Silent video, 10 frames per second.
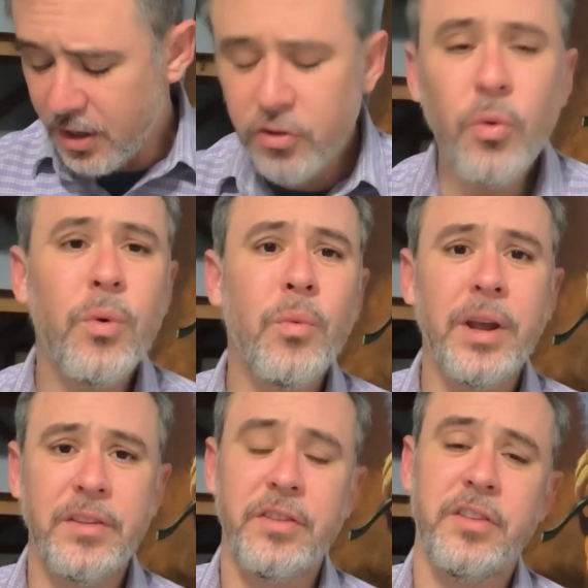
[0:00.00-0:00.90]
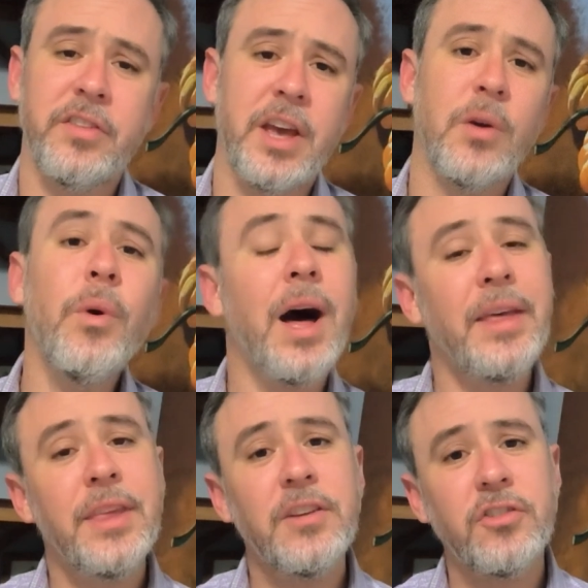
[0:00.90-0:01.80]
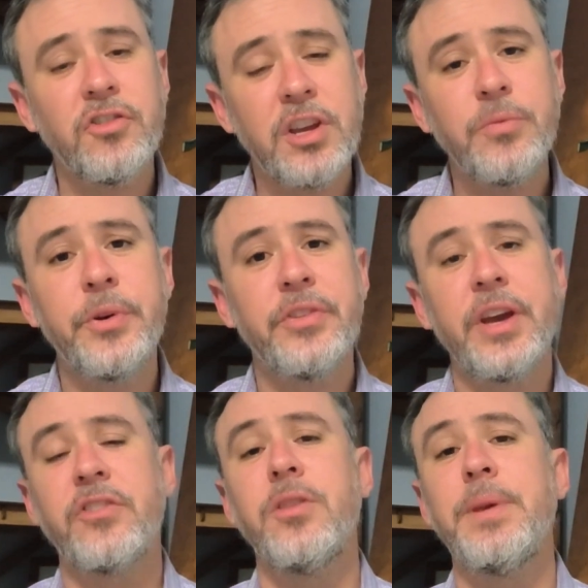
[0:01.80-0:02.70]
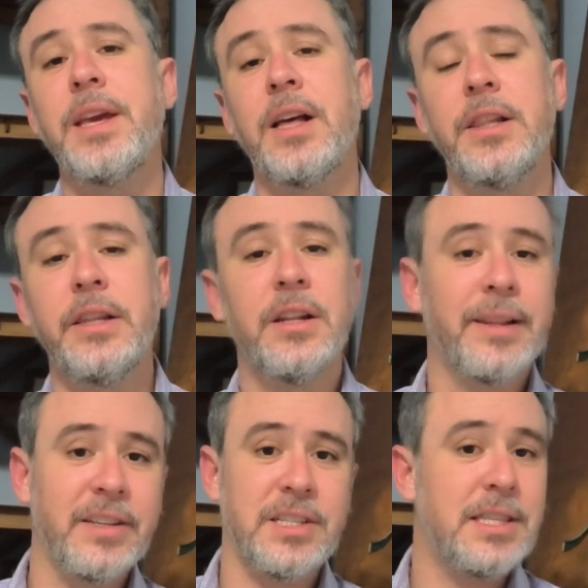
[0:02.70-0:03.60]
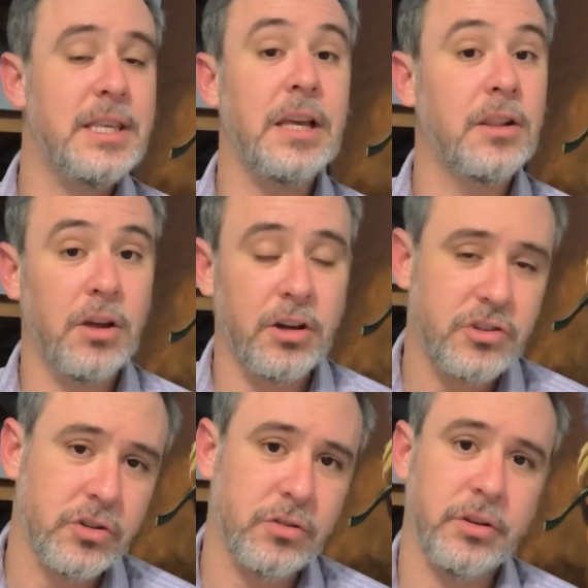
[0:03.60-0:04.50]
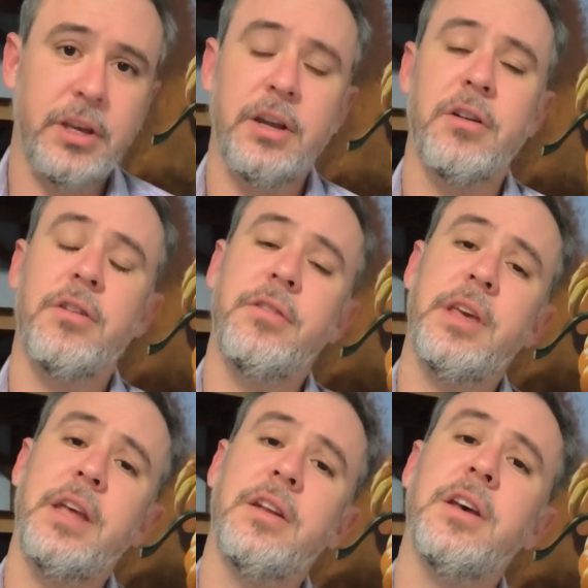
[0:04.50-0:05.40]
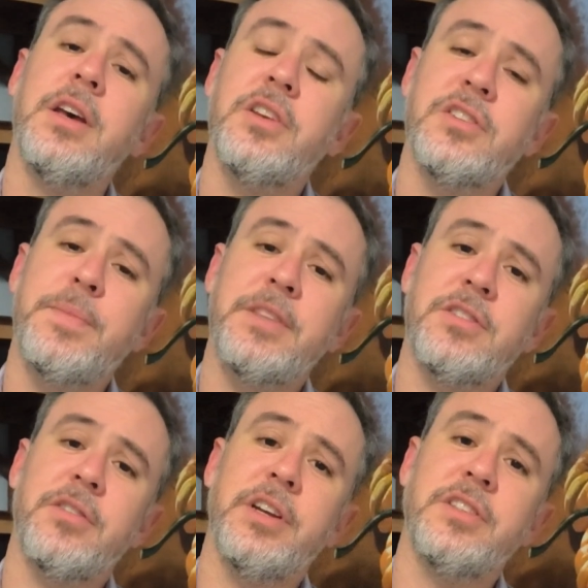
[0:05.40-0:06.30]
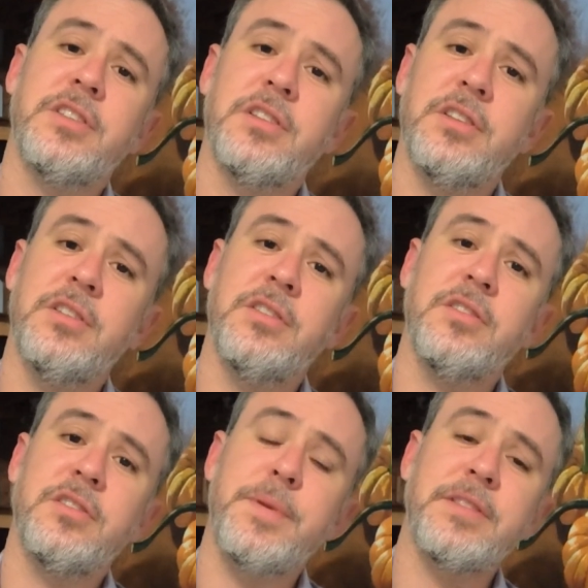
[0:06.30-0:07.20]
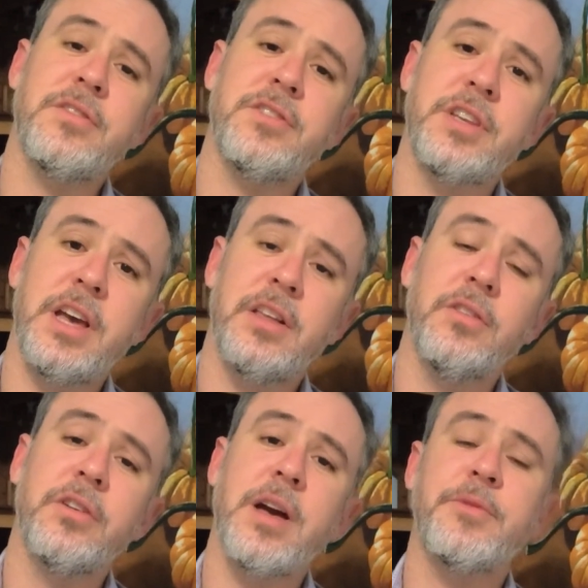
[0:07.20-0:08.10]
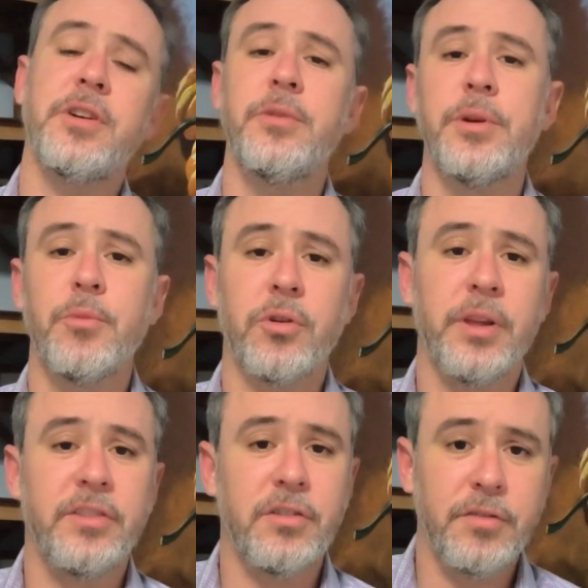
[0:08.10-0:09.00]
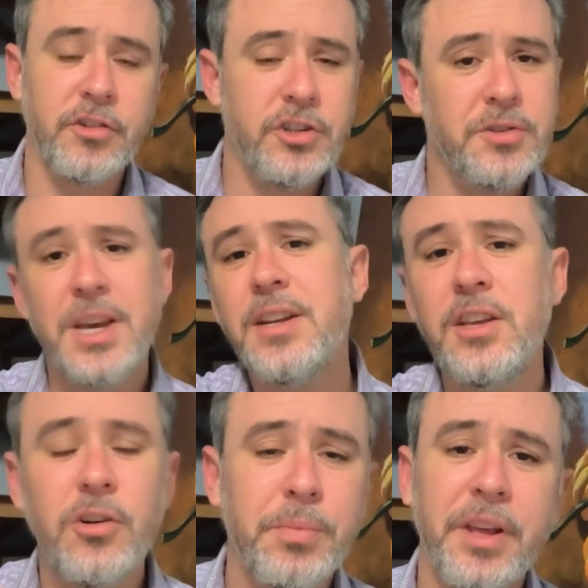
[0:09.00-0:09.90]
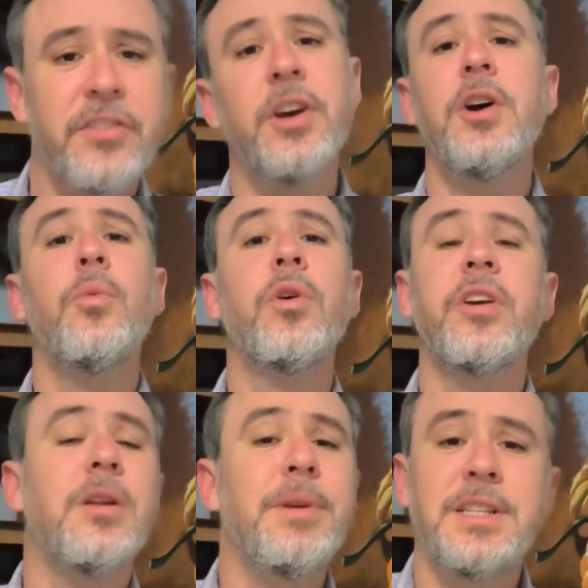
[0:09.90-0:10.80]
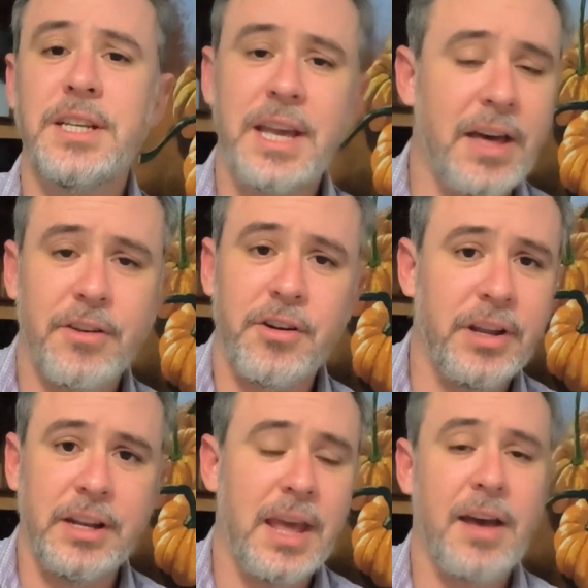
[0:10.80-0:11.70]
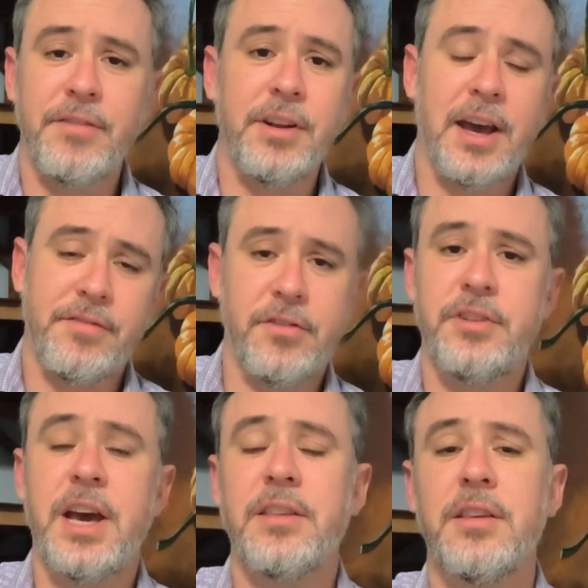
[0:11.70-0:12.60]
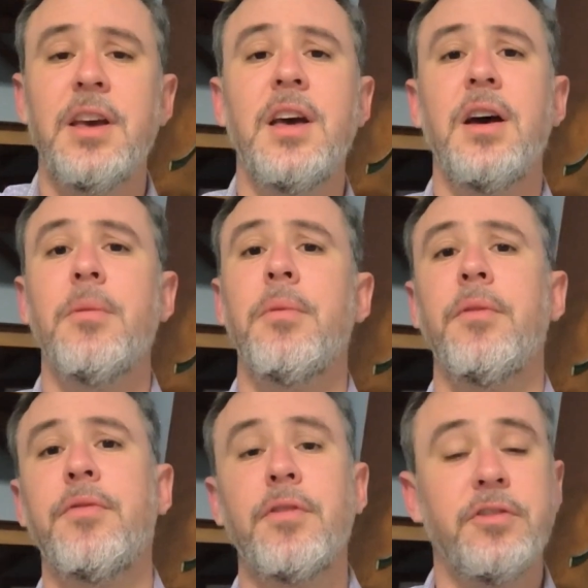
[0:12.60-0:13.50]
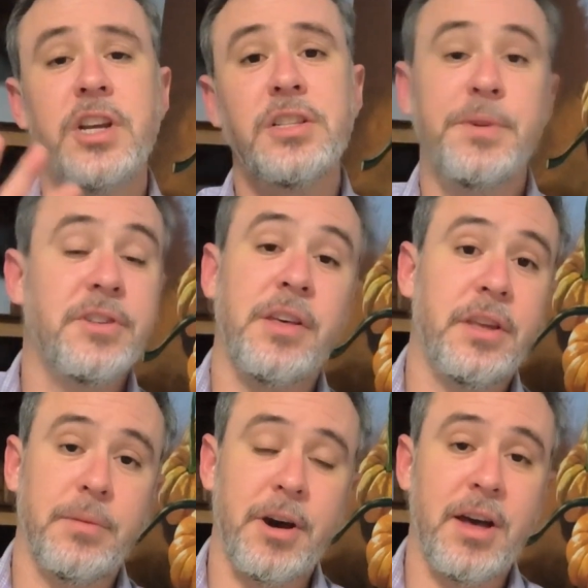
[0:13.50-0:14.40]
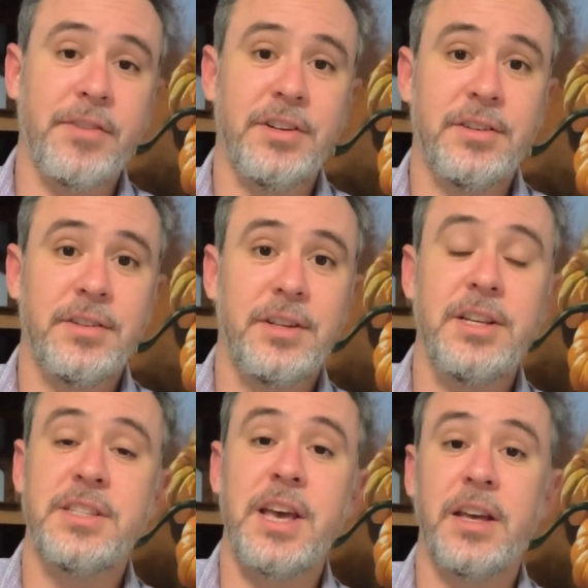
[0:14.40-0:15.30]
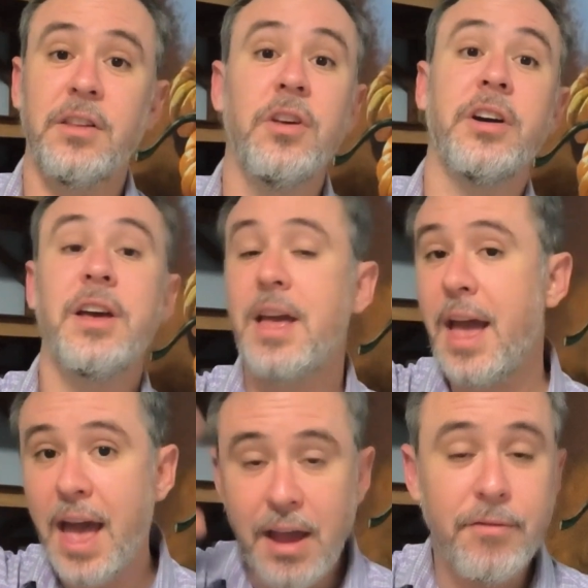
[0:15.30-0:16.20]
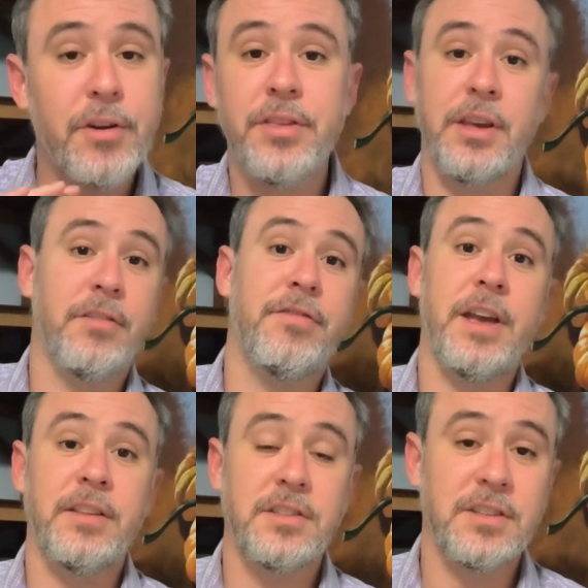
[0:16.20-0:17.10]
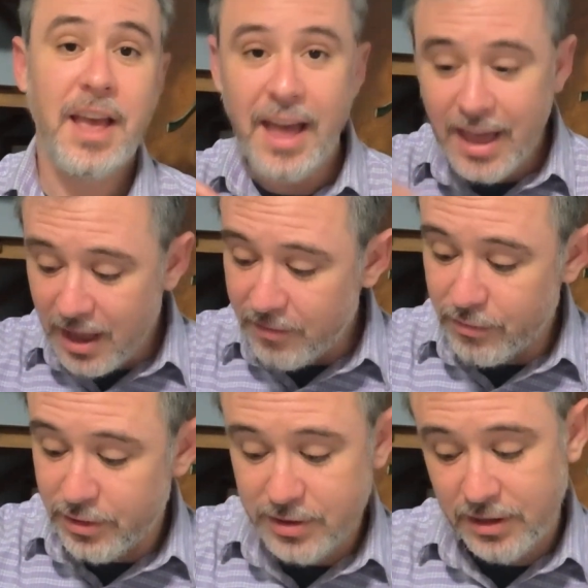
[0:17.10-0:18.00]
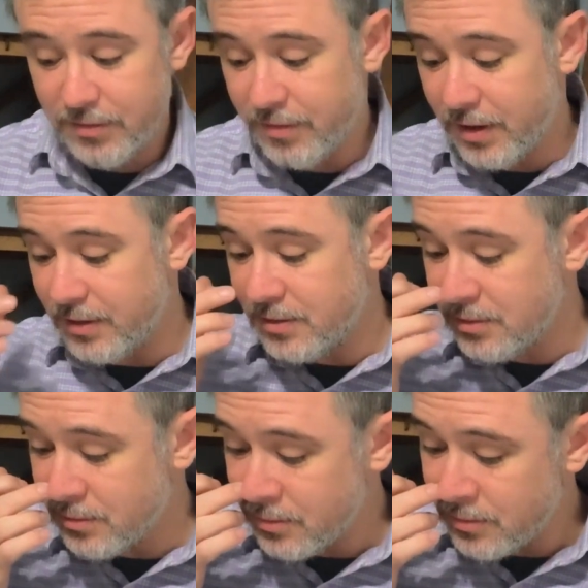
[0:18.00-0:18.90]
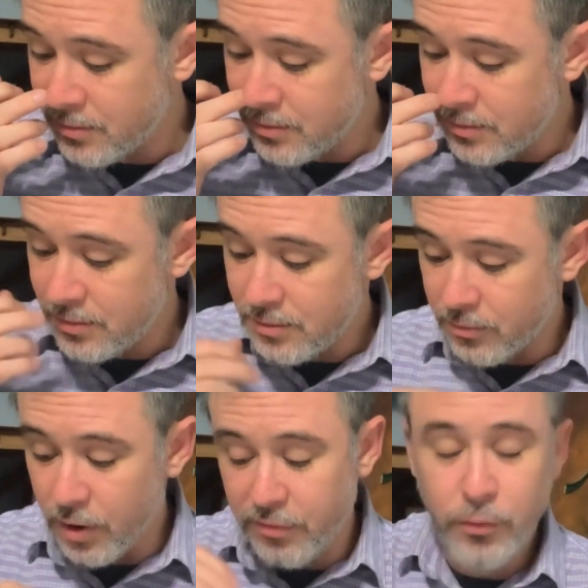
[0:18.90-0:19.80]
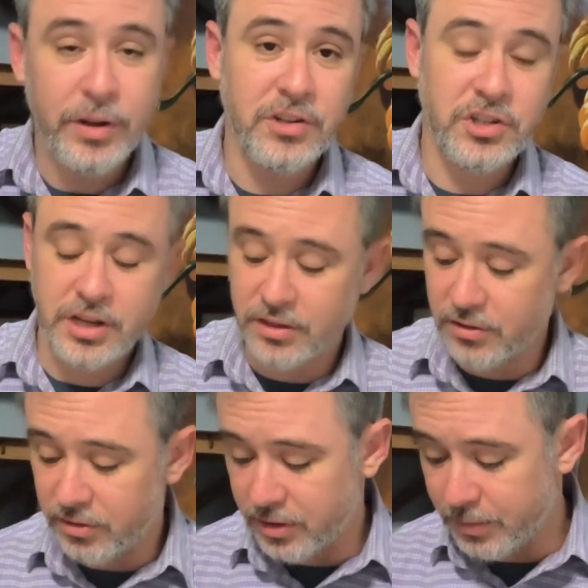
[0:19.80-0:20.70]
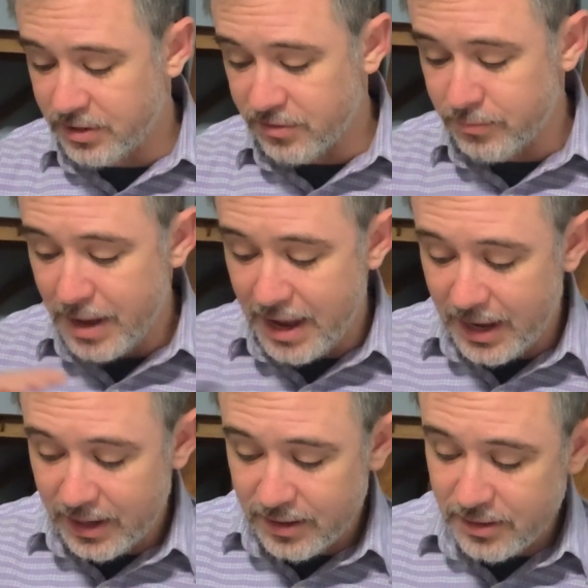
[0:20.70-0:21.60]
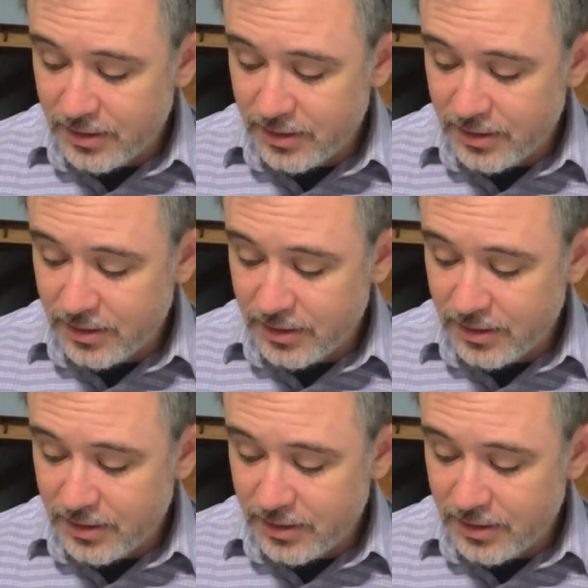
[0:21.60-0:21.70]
So what is this saying? Well, I think Shakespeare is actually being a little less theological here than Spenser is. Spenser's saying, look, I'm trying to immortalize her virtues, and plus we're going to be together in heaven after death. For Shakespeare's not thinking about heaven. He's saying, look, everything fades. Everything fades. Rough winds shake the darling buds of May.